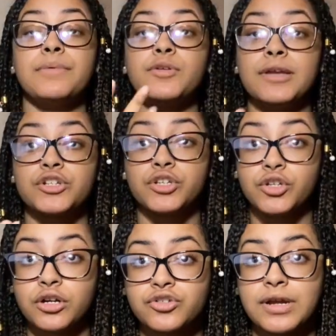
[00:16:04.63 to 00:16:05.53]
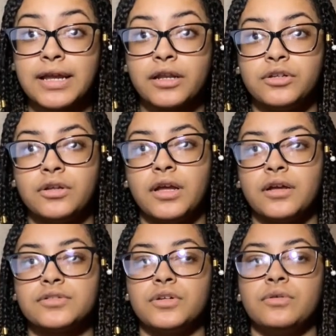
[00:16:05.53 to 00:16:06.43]
you make sure you're on track, and it
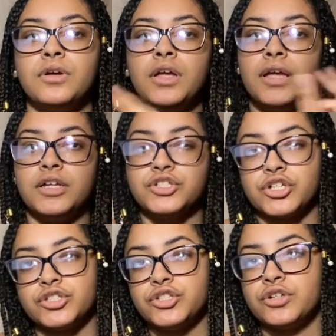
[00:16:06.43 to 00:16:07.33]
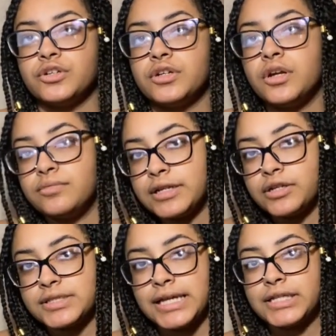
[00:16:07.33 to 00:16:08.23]
also ensures your
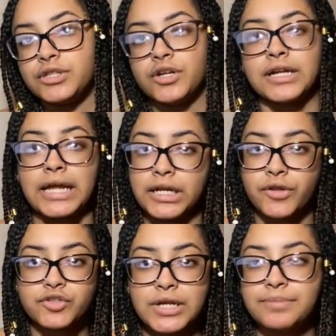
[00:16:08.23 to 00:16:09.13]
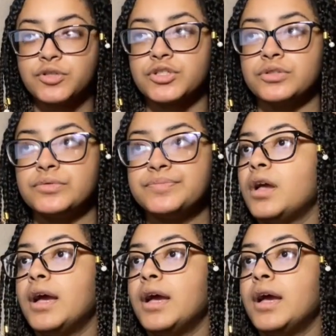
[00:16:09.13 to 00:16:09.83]
readers that they're gonna get another chapter soon.